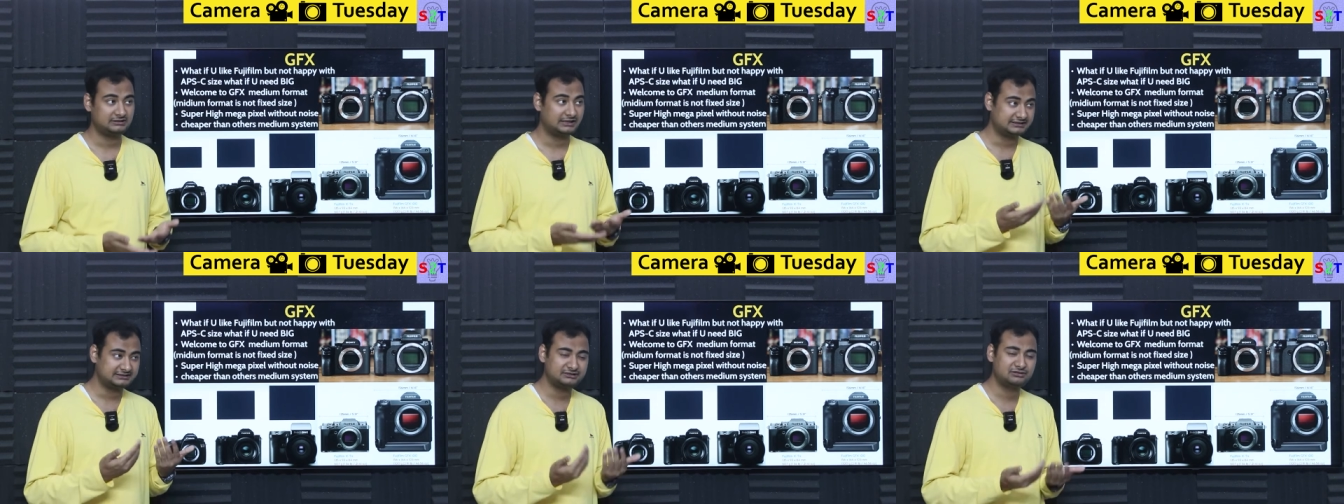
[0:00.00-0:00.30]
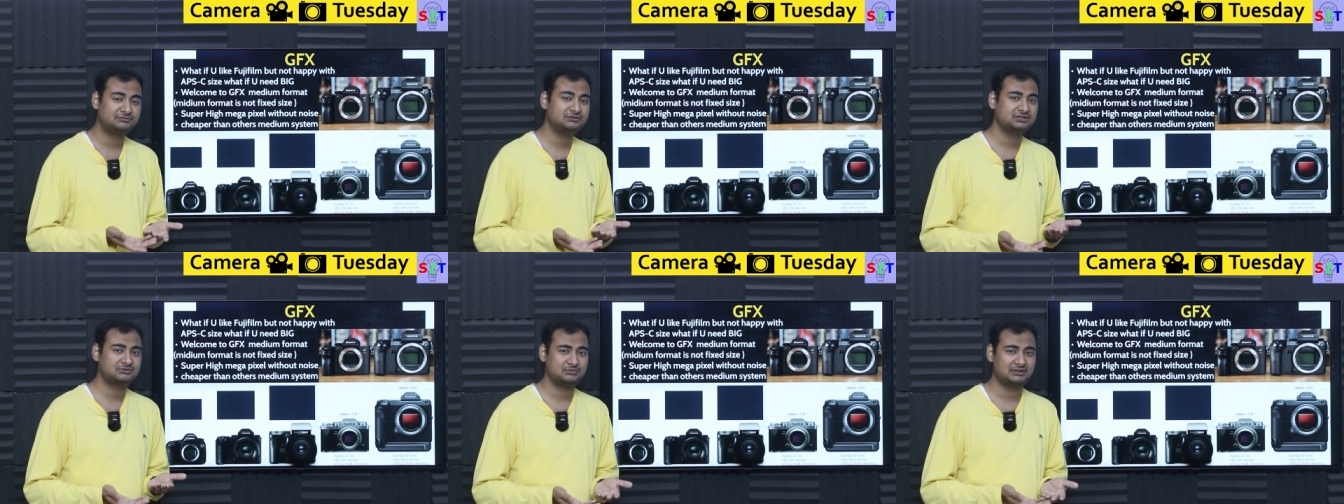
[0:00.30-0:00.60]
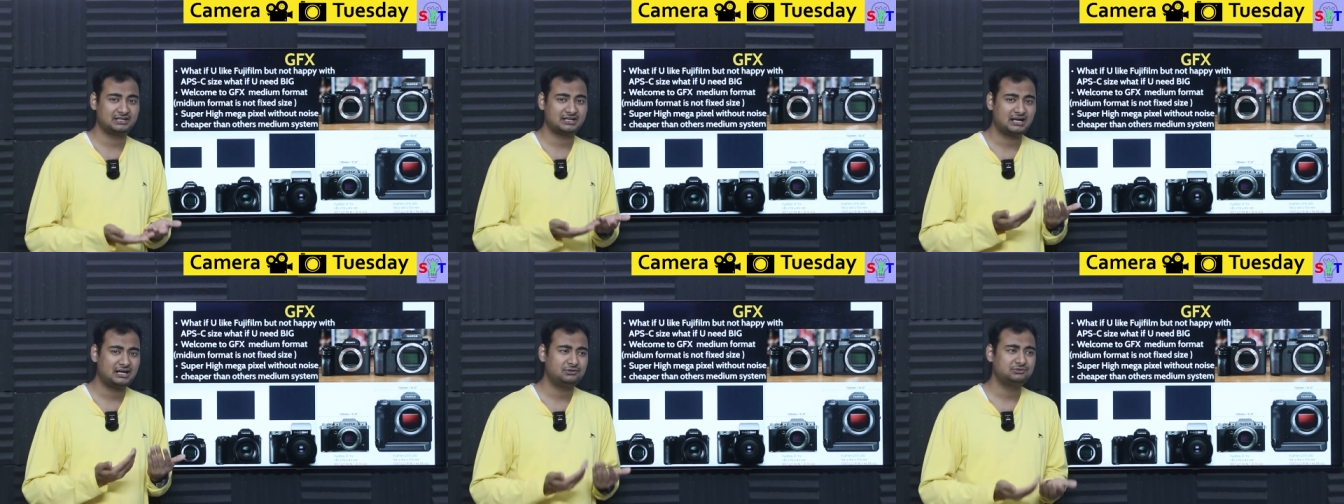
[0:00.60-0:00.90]
Like think of this
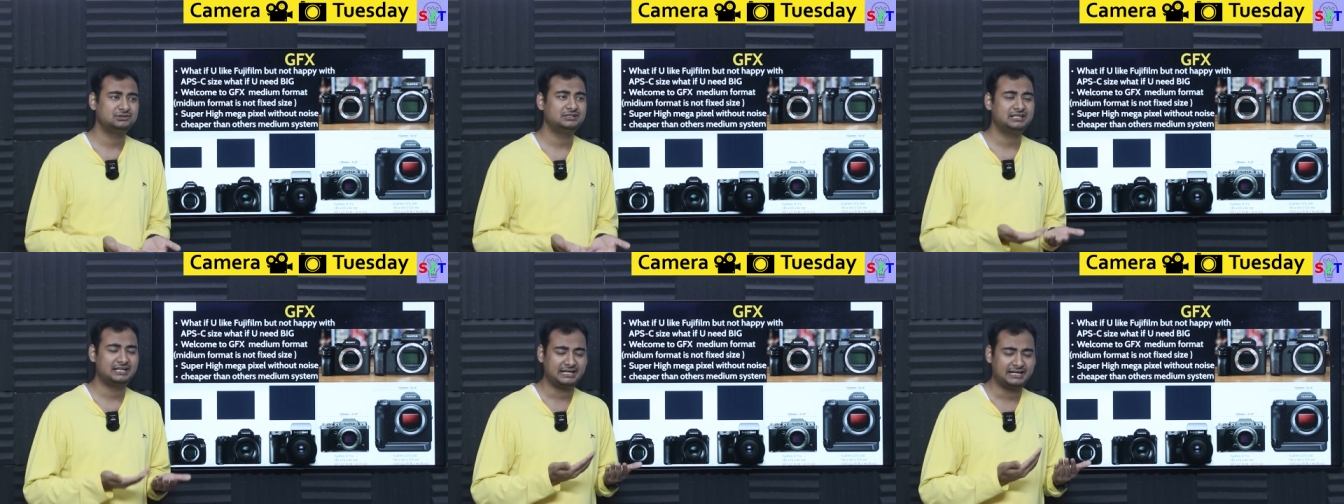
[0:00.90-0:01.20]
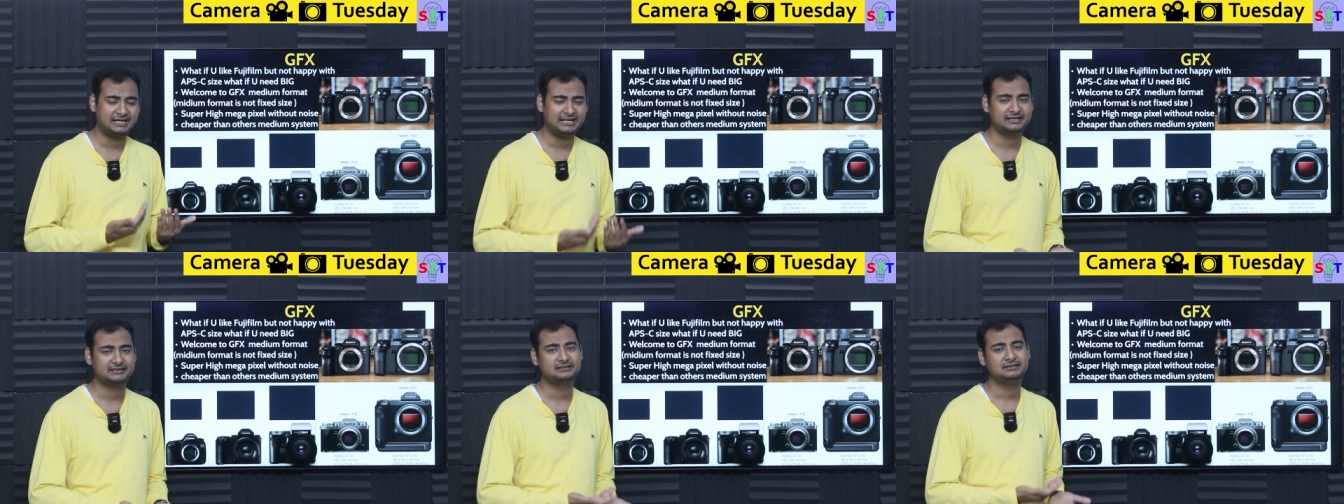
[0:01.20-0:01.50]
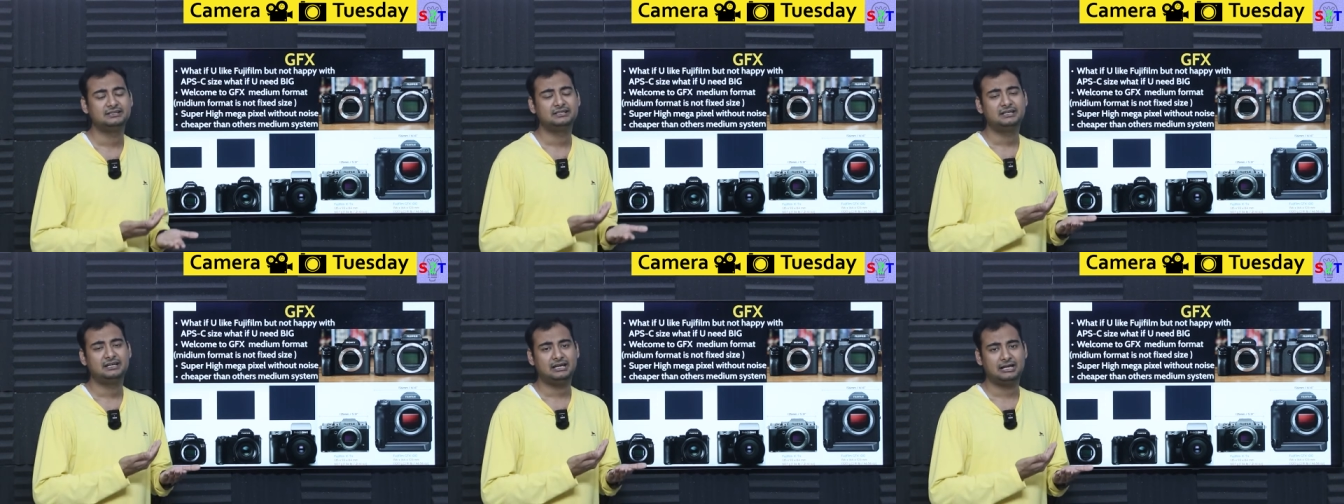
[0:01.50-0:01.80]
like how the
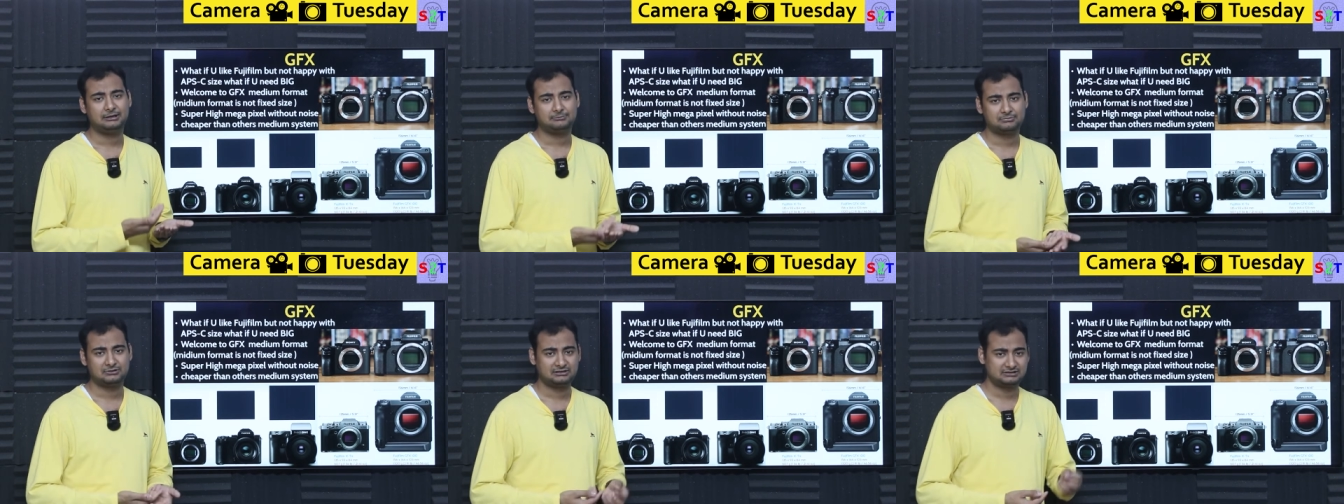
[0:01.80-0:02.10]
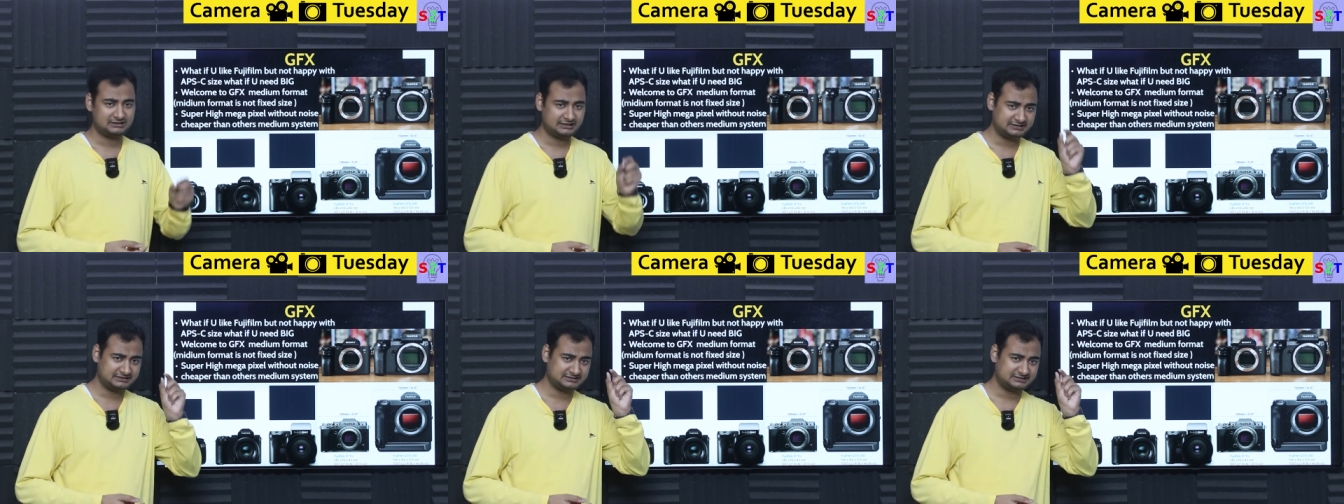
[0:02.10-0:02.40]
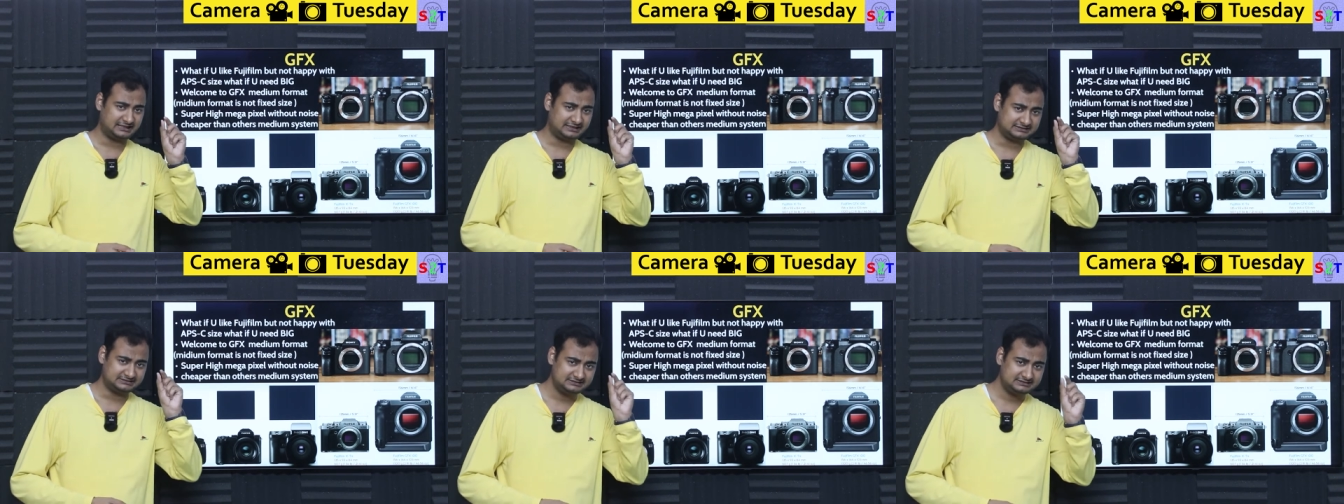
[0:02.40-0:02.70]
heck Apple that
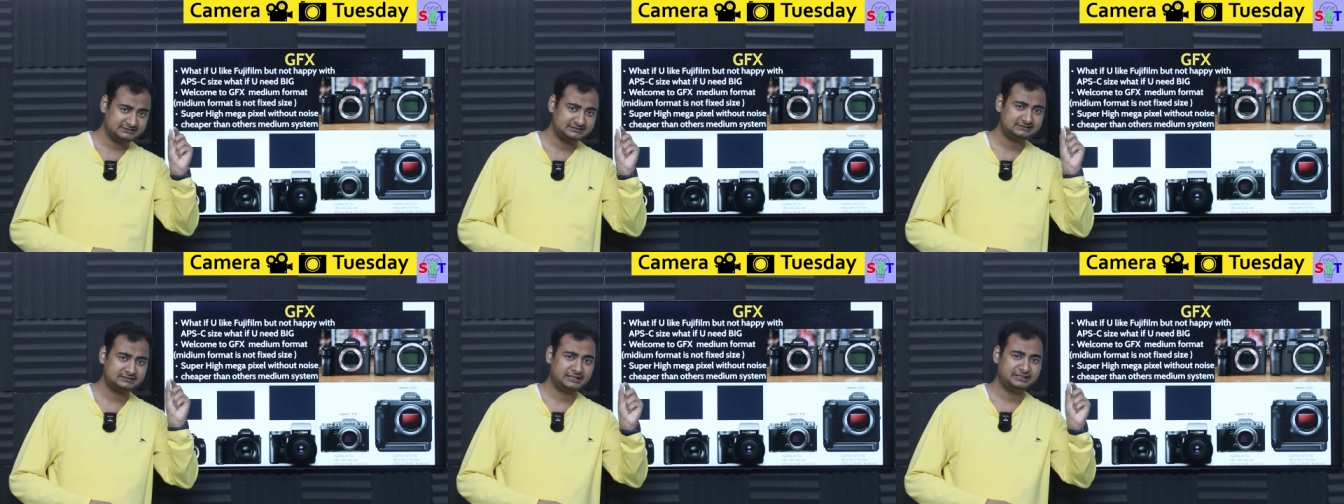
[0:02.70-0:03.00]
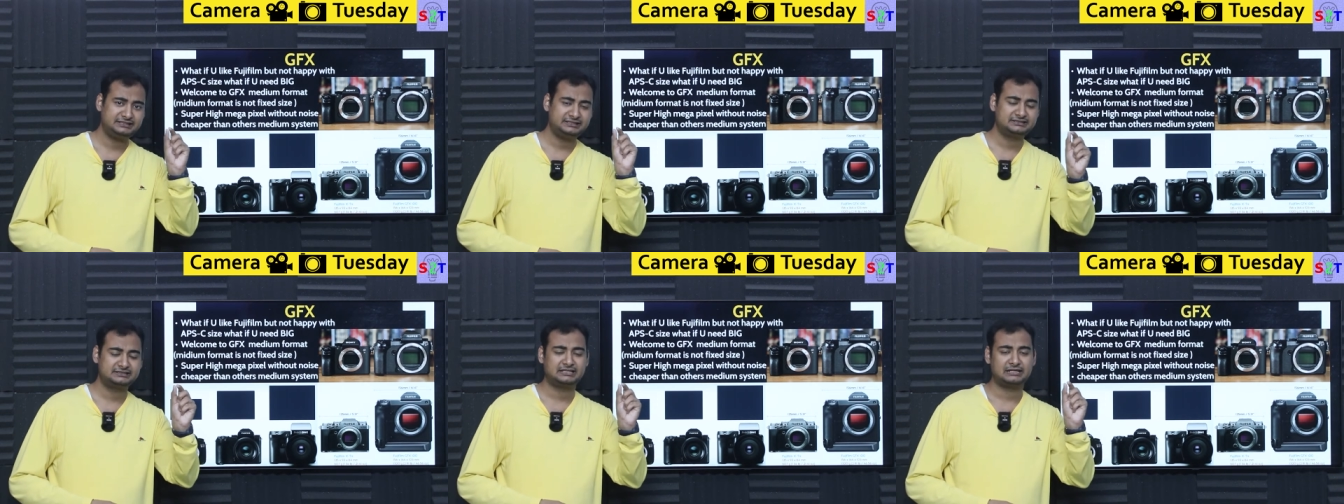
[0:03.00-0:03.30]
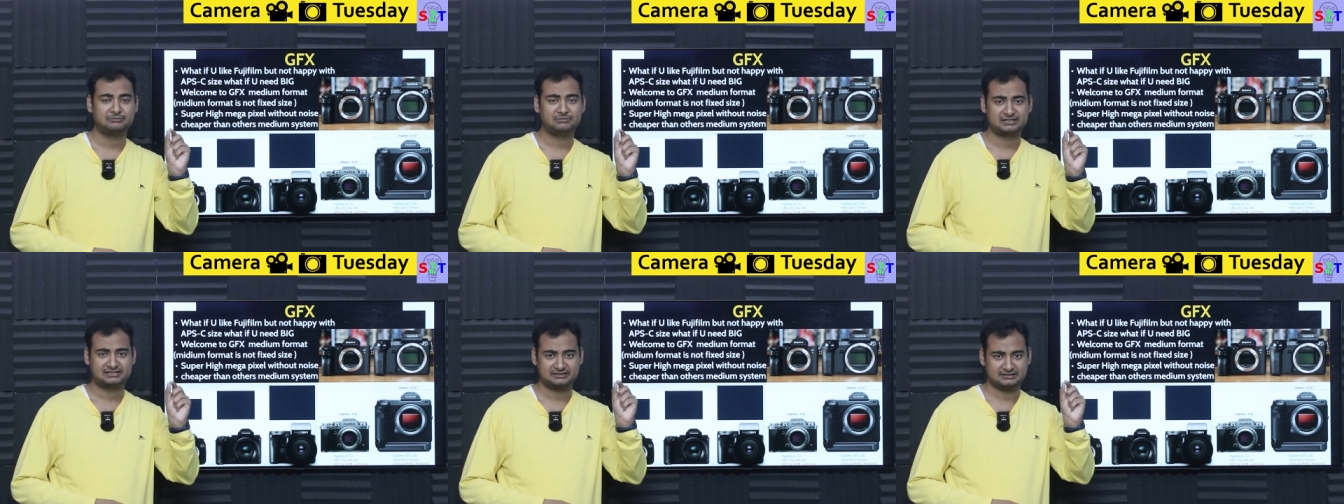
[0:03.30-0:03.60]
is like this tiny
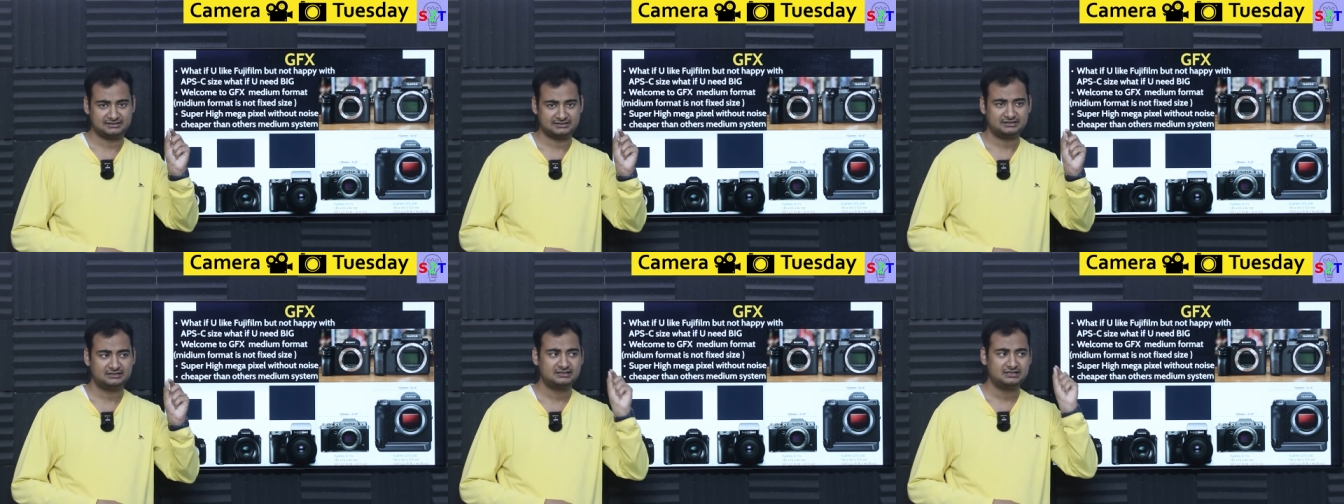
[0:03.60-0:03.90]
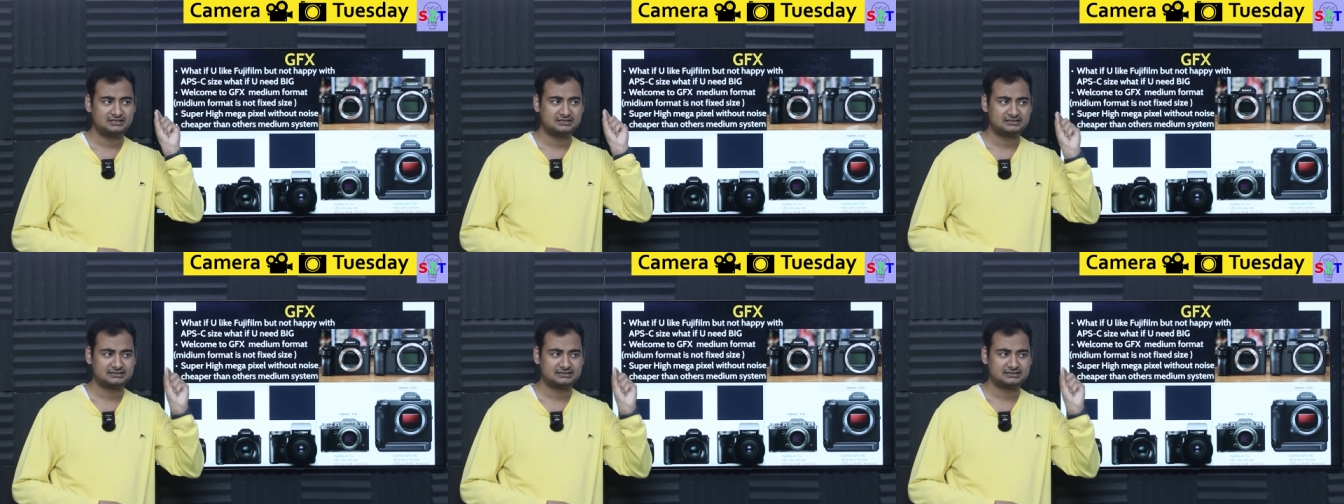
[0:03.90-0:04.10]
camera sensor